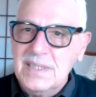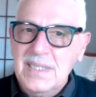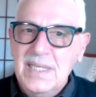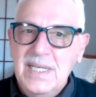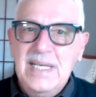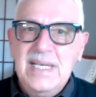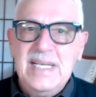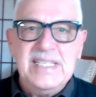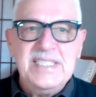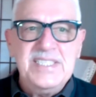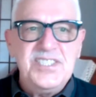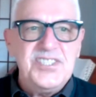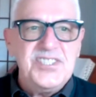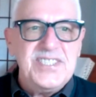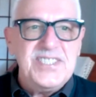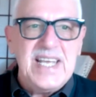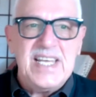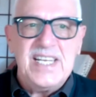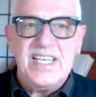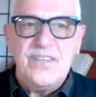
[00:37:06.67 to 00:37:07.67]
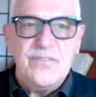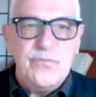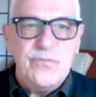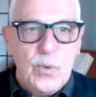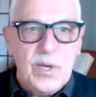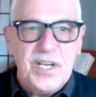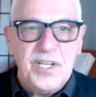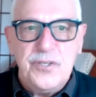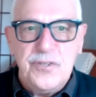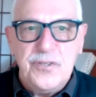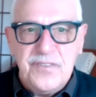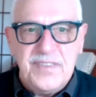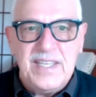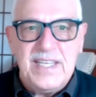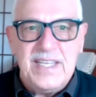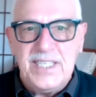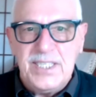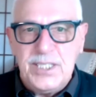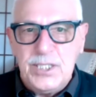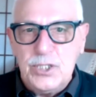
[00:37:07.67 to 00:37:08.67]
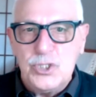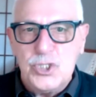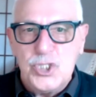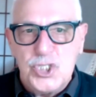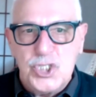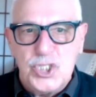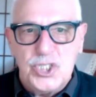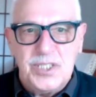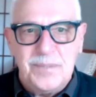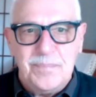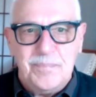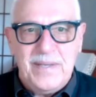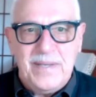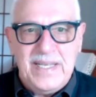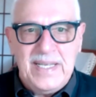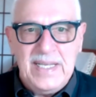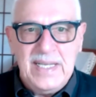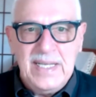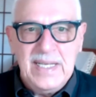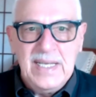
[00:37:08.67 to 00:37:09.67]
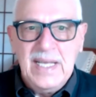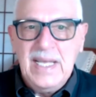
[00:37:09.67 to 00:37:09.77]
instead of where you think you should be,